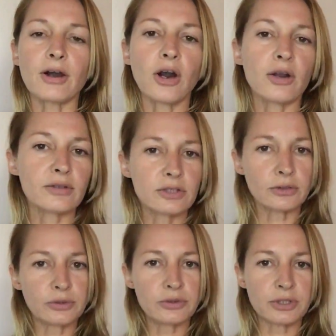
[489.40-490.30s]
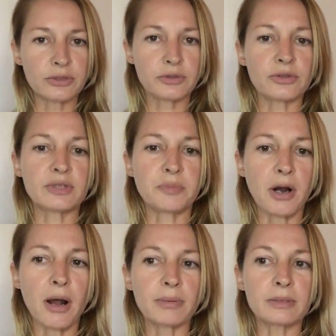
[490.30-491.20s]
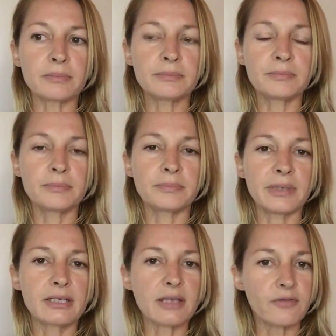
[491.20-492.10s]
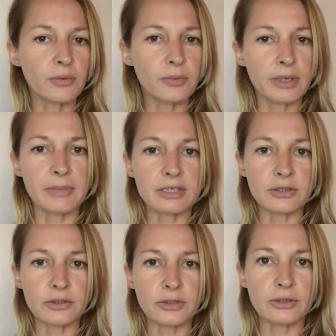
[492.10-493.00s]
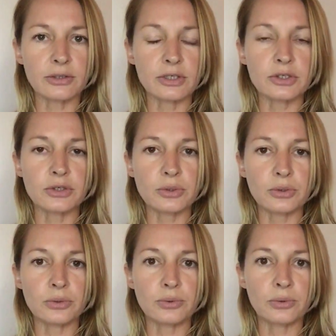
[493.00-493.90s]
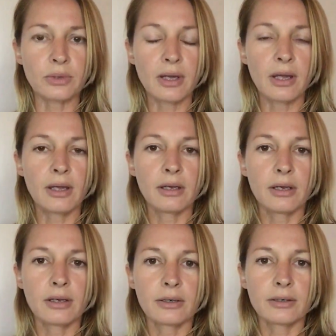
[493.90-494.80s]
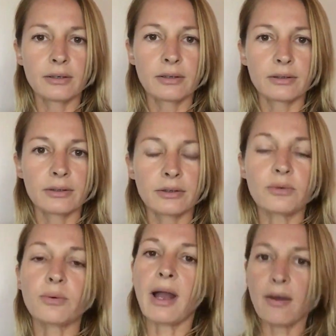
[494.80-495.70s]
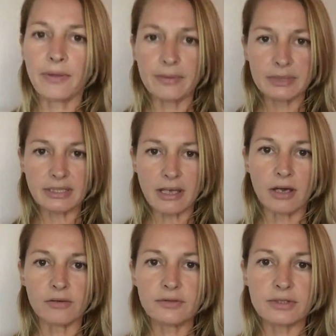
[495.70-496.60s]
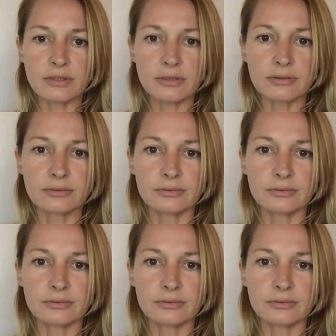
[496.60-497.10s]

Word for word: are the solution to this problem because everyone must learn to ground themselves